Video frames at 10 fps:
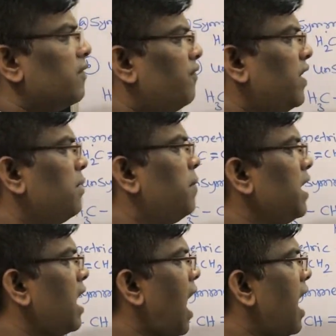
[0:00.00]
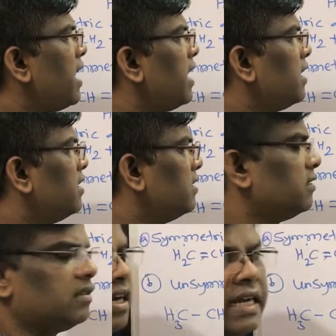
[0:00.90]
will be added.
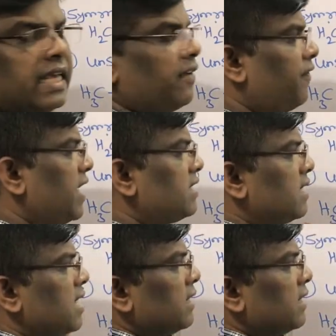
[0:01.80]
Dear friends,